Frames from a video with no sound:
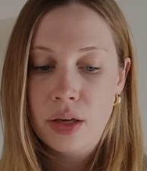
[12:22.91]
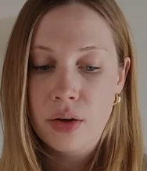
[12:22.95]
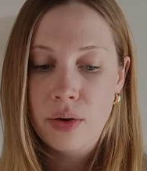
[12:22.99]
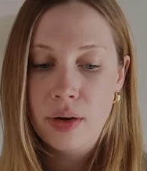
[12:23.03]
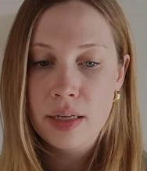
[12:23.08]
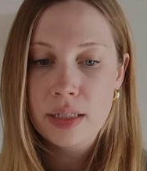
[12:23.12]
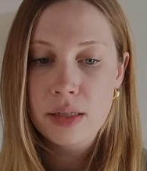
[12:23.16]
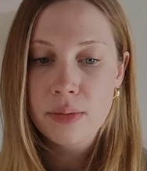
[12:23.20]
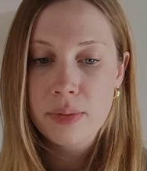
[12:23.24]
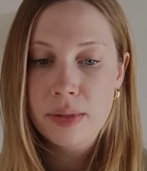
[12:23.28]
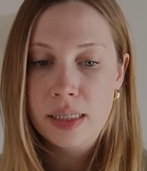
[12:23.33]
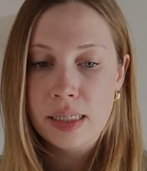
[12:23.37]
you
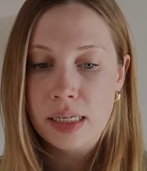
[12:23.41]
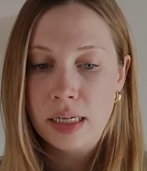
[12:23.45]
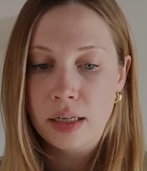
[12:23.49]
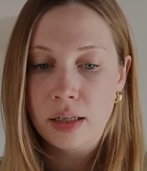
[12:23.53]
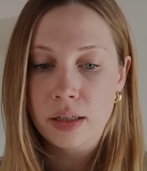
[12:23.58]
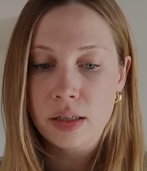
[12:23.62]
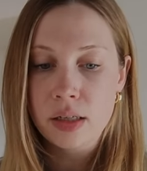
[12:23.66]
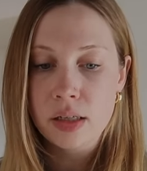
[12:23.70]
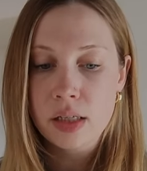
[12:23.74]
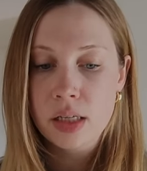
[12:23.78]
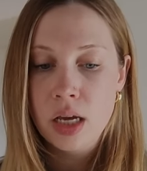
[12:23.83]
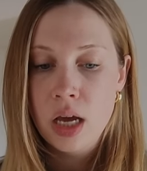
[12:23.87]
guys
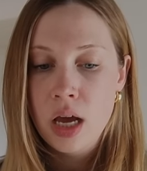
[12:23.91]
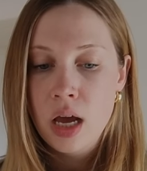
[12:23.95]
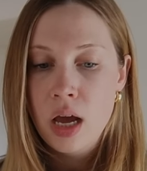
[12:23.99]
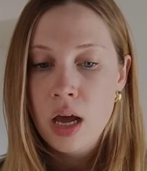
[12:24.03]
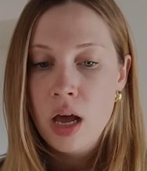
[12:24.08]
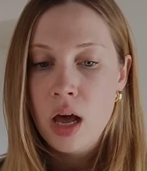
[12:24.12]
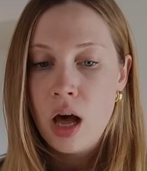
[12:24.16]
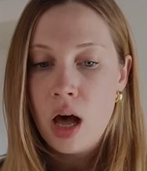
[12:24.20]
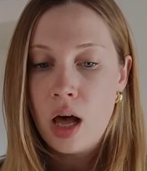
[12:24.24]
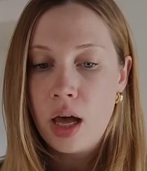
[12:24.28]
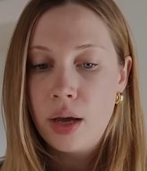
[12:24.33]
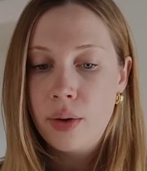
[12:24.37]
upstairs.
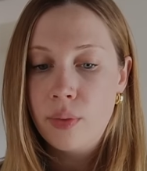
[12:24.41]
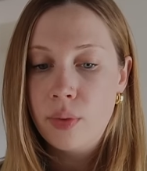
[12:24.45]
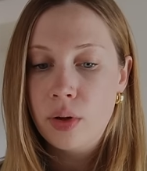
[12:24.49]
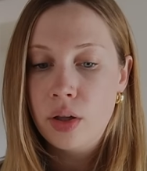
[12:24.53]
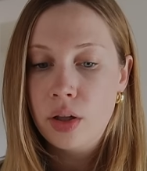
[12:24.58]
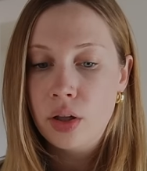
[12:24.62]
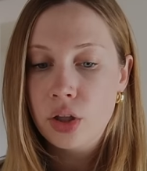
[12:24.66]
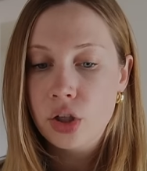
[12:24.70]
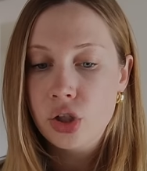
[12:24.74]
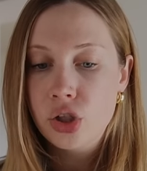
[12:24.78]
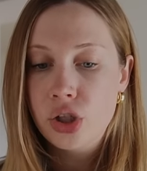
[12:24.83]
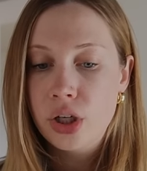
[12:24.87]
I
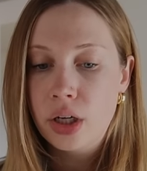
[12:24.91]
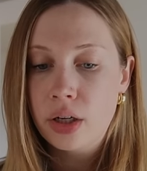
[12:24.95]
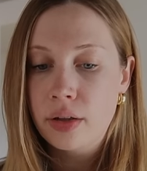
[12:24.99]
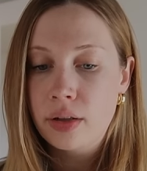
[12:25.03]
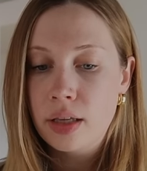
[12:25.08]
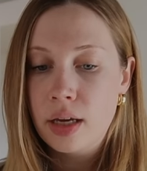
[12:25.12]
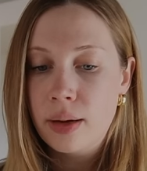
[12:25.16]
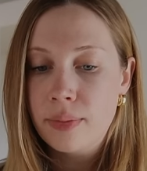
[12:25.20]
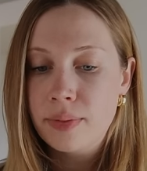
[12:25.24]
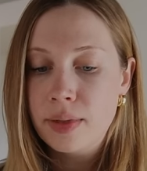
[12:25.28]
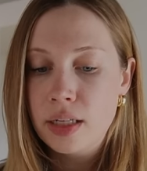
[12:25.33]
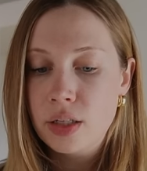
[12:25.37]
will share the
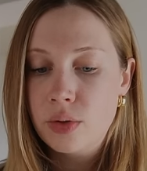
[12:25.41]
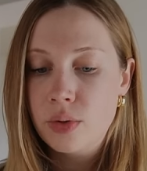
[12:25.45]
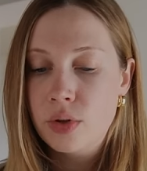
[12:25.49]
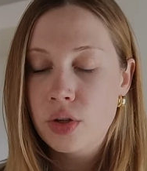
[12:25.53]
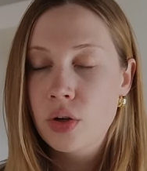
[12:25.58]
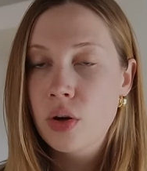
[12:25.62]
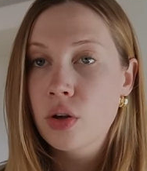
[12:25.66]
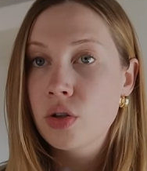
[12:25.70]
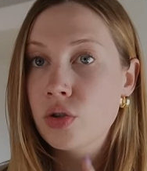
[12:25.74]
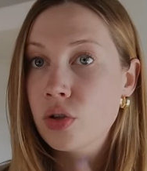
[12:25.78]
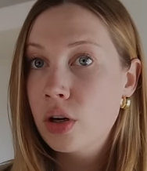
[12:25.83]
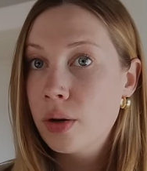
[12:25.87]
updates with you.
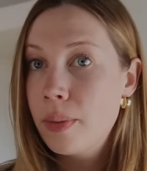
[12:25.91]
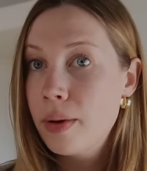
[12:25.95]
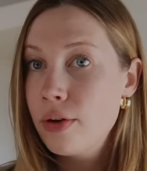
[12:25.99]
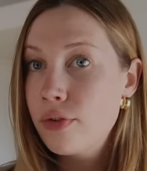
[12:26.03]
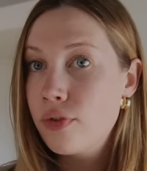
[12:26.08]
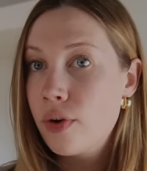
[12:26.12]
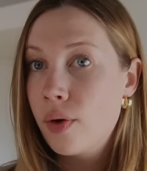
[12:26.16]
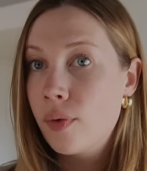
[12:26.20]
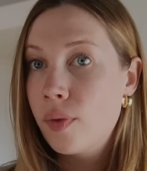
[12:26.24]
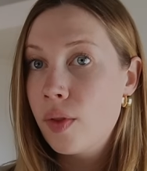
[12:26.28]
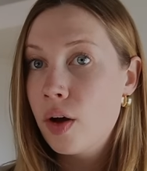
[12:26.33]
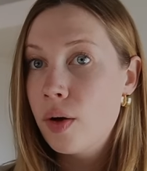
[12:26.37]
I'll do it on my
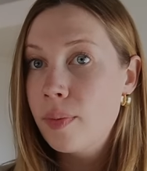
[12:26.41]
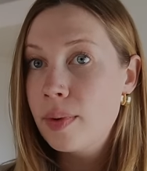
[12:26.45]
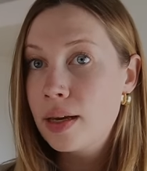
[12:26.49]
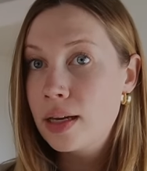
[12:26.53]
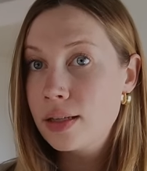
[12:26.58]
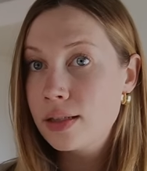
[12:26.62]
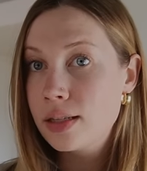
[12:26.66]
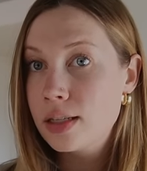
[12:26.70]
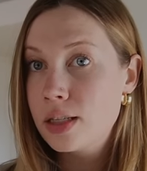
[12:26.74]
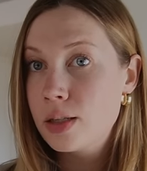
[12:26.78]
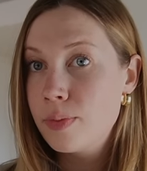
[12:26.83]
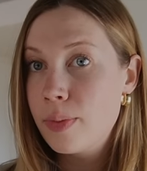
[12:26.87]
phone though
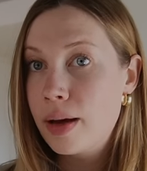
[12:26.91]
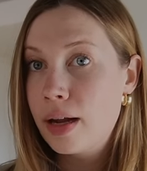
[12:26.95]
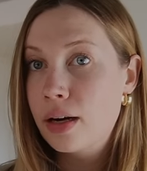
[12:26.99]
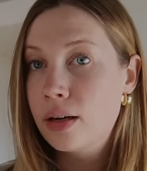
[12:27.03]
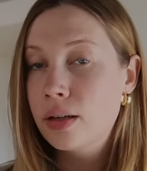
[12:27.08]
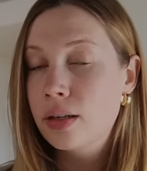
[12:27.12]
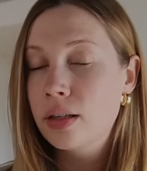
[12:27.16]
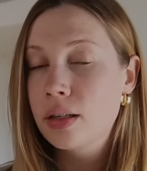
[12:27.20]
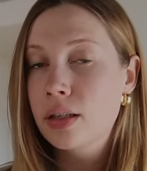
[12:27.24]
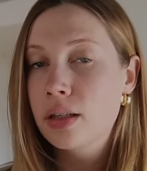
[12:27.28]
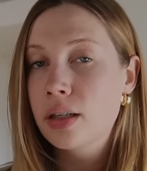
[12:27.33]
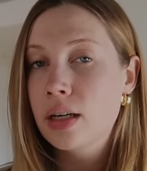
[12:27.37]
because it's
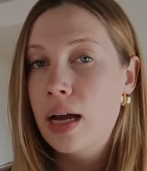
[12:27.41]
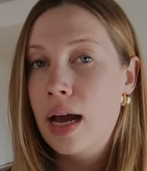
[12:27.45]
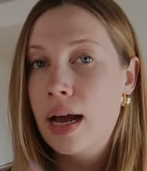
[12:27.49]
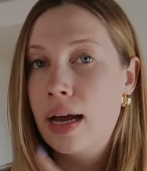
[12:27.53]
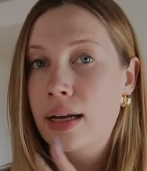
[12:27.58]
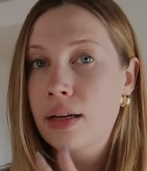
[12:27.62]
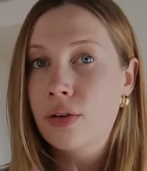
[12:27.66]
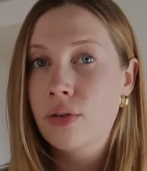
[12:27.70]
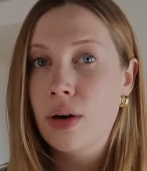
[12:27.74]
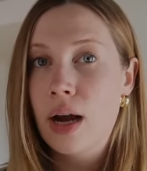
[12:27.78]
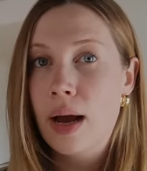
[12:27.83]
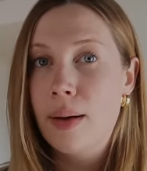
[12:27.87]
better
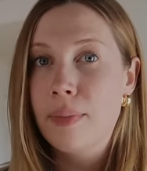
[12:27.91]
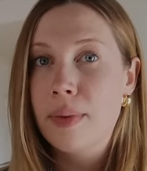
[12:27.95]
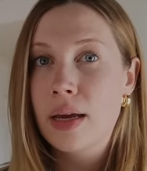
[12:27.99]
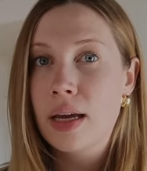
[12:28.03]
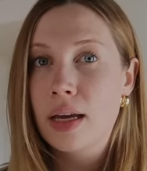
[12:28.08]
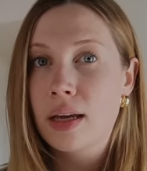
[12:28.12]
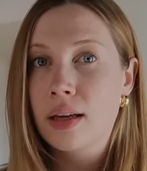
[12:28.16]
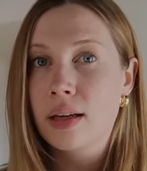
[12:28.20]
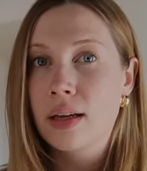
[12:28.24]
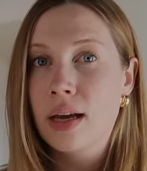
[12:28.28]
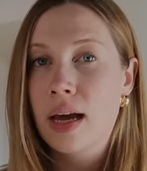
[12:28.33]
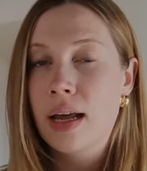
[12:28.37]
at
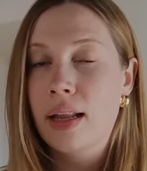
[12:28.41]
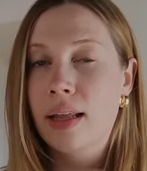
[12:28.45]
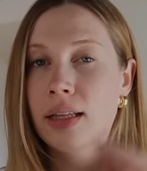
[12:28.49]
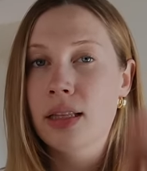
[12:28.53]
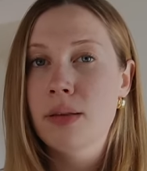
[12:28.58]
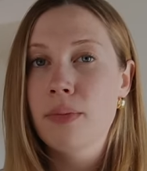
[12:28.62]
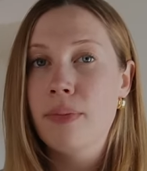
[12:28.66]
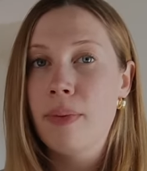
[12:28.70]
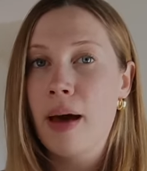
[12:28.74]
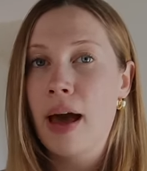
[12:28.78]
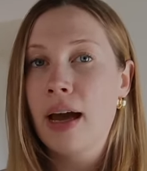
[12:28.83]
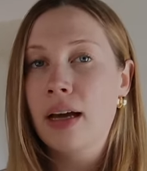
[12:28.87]
grabbing kind of
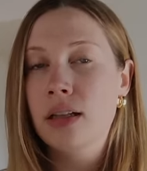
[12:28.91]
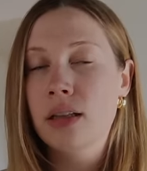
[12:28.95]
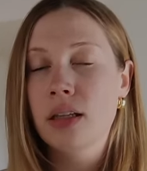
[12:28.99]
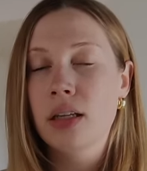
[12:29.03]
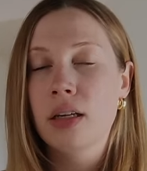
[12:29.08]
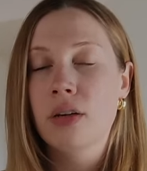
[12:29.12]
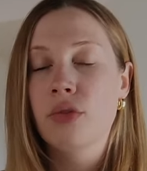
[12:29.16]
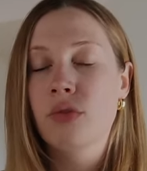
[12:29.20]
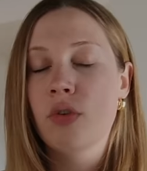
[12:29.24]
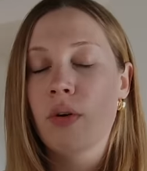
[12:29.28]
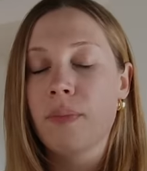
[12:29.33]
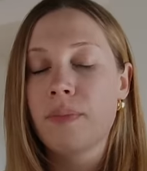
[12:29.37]
like the
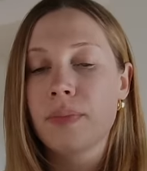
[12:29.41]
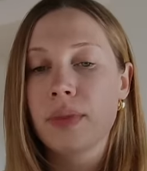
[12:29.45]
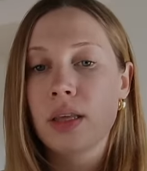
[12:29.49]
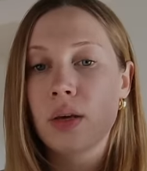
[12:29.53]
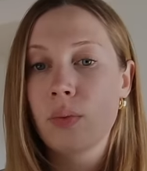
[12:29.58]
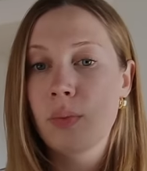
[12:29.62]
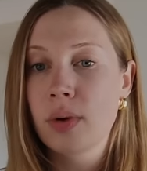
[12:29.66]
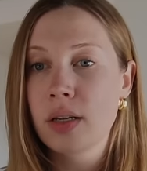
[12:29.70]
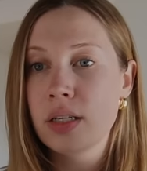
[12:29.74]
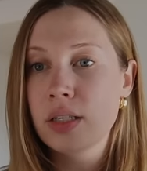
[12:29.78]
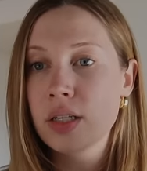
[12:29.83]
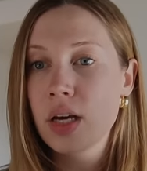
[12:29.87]
backlit from the
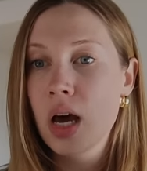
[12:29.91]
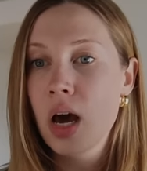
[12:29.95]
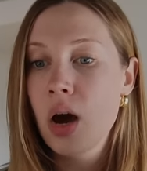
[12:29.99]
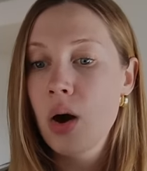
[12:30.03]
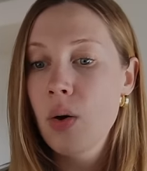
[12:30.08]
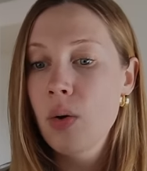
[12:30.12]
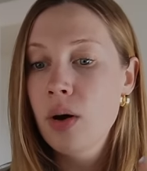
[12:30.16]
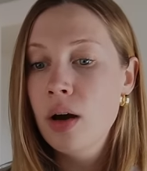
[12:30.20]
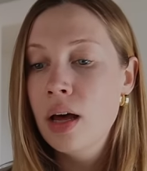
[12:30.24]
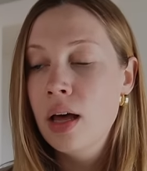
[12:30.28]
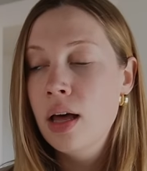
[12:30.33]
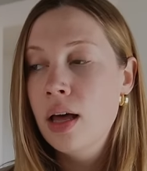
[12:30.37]

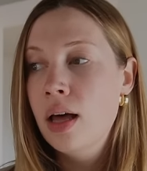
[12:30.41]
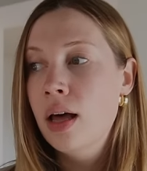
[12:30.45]
window.